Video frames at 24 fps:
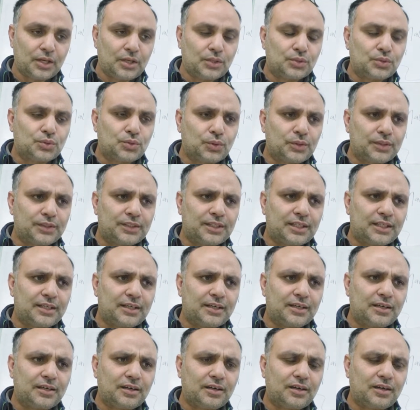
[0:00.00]
So in
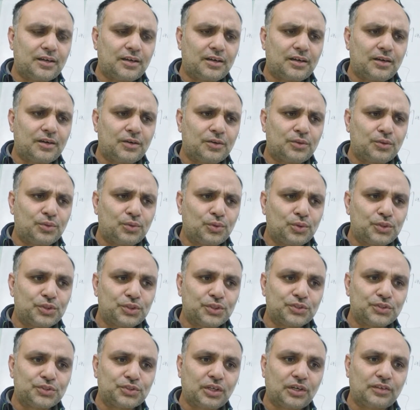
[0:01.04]
the
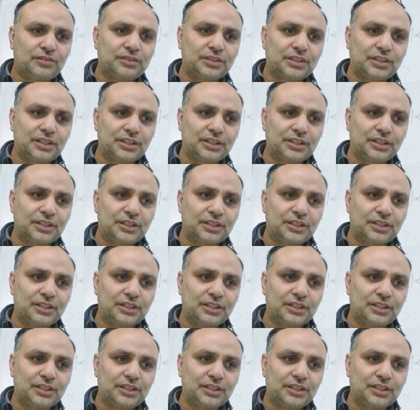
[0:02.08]
notions of